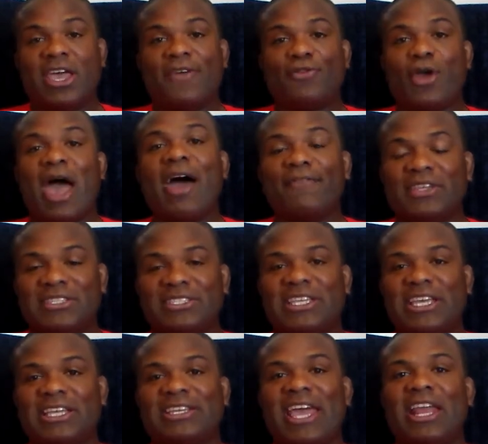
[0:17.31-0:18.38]
If you haven't
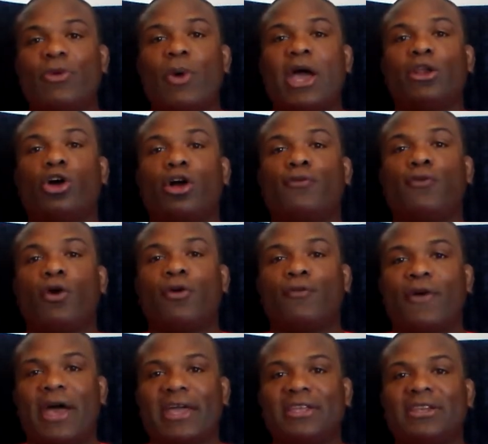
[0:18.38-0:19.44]
seen Dana White Looking
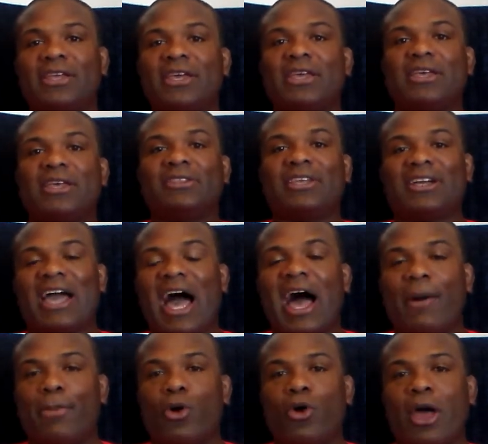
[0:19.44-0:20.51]
for a Fight, the
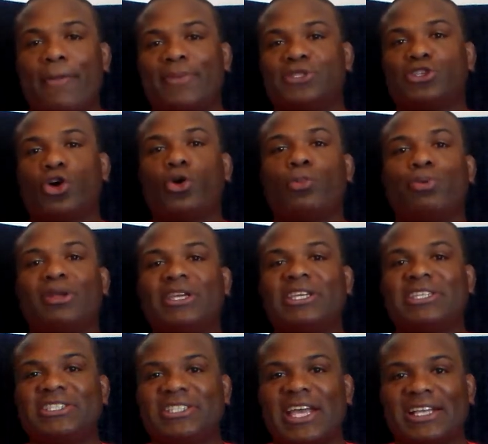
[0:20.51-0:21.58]
Cabo episode,
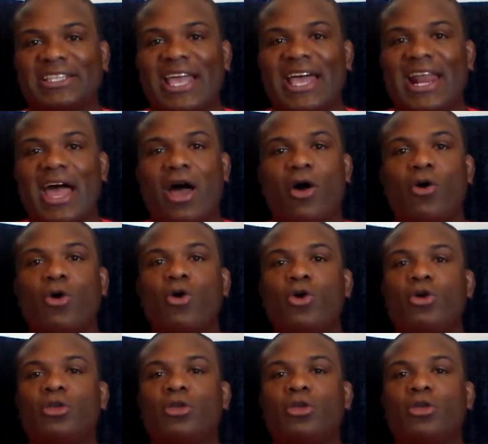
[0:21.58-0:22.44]
please check that out.